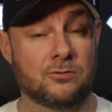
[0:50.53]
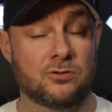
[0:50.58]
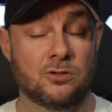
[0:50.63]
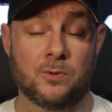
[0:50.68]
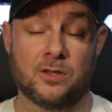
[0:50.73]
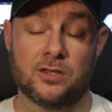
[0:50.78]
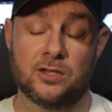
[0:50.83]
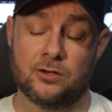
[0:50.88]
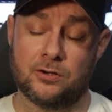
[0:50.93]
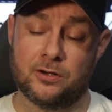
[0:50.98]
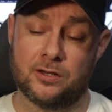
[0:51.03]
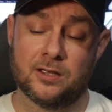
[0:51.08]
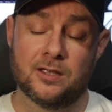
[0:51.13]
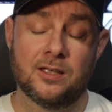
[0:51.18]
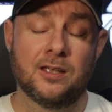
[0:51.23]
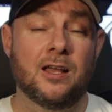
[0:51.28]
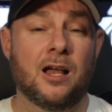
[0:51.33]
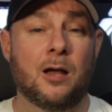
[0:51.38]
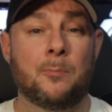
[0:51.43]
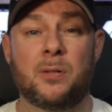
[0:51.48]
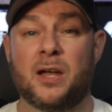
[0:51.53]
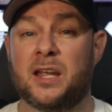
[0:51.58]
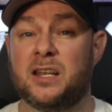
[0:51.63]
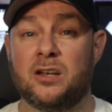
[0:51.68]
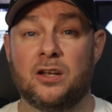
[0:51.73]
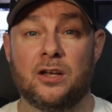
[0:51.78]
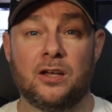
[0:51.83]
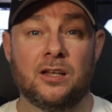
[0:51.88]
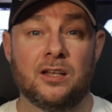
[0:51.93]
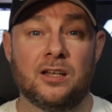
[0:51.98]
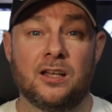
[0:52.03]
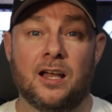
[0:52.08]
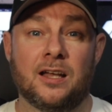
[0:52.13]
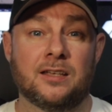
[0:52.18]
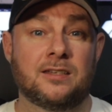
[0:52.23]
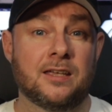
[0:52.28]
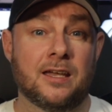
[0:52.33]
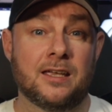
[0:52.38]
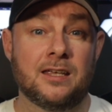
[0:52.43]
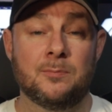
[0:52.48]
So whether you're a painter,
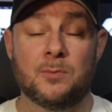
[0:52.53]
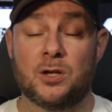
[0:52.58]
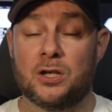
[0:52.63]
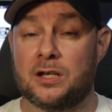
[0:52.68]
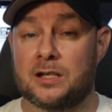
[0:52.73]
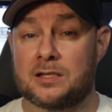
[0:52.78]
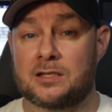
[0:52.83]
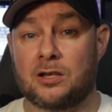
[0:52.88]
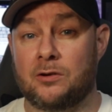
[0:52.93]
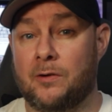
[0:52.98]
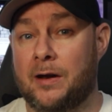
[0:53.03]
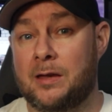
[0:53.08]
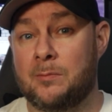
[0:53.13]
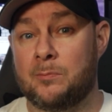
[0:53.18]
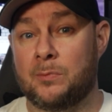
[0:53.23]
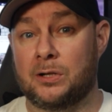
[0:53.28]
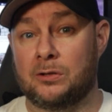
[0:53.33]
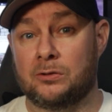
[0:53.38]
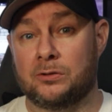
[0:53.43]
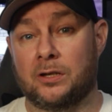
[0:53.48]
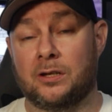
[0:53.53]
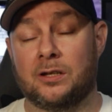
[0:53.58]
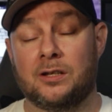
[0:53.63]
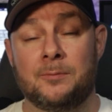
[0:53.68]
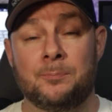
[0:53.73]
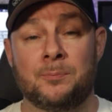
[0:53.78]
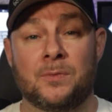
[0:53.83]
a gamer, a terrain builder,